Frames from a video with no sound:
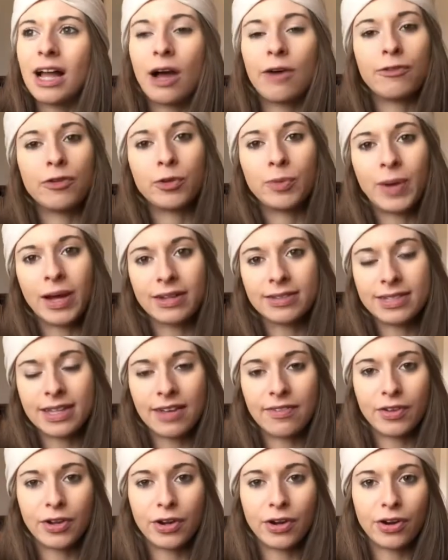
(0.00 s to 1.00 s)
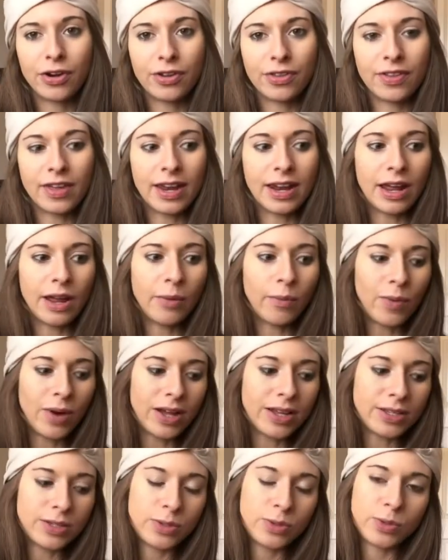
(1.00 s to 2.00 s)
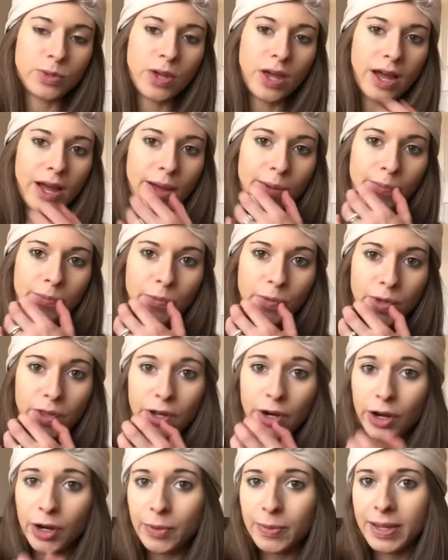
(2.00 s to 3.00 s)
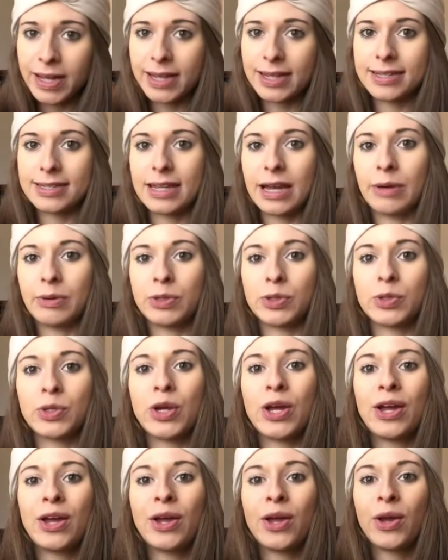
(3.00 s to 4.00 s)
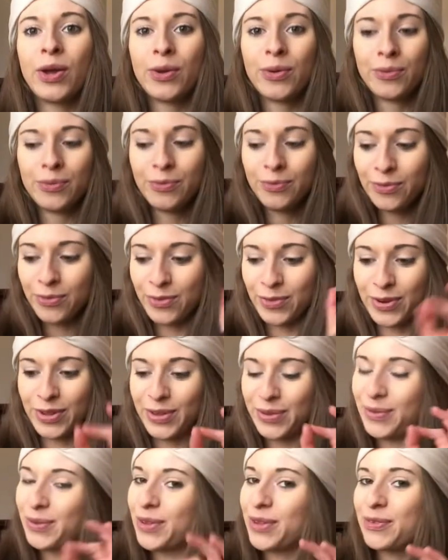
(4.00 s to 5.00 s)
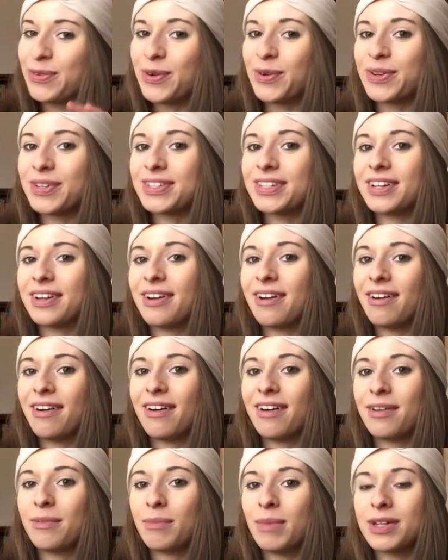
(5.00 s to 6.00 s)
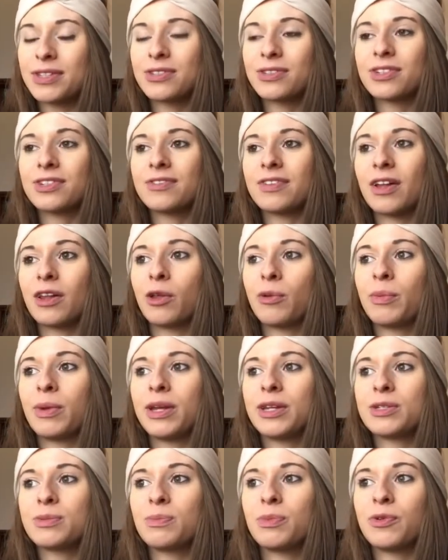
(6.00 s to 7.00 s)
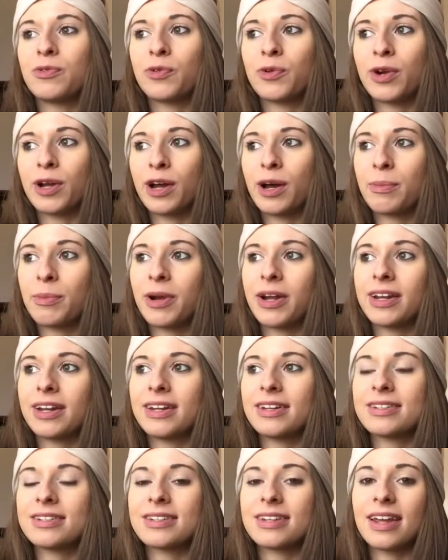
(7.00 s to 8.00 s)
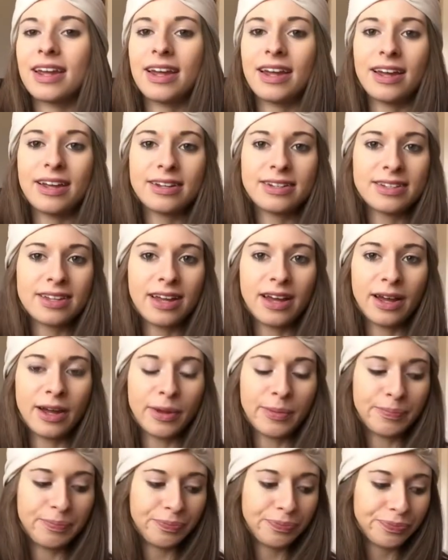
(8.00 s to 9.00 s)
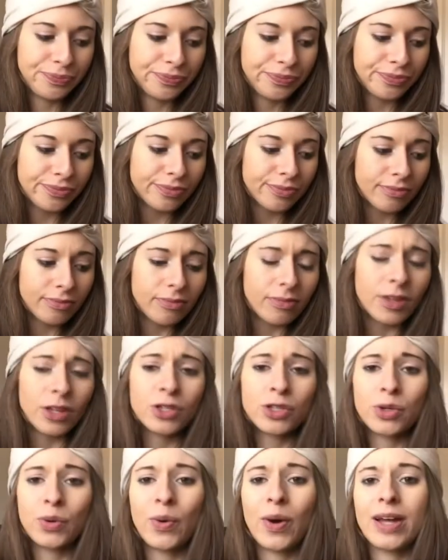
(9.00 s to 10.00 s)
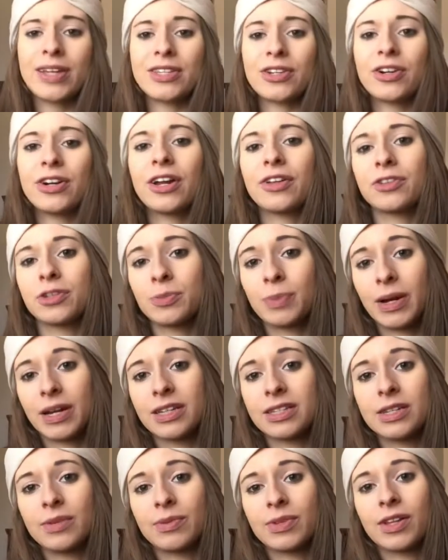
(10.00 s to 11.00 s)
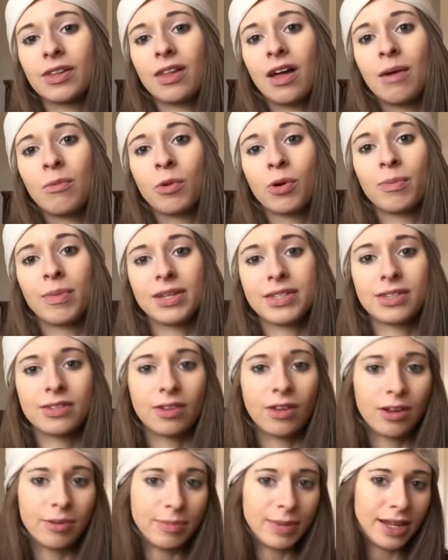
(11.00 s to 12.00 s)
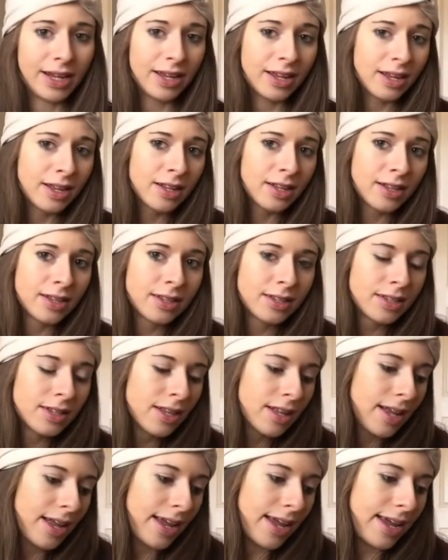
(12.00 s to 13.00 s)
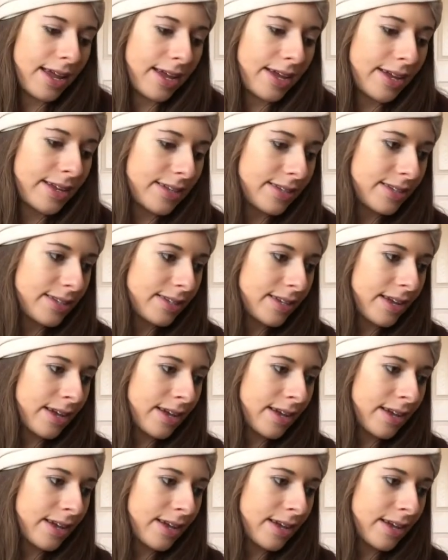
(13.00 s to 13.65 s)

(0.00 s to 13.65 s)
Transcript: a few pounds heavier than I was with her, because I was really, really focusing on muscle development before I got pregnant. And so I started out this pregnancy with a lot more muscle on me. And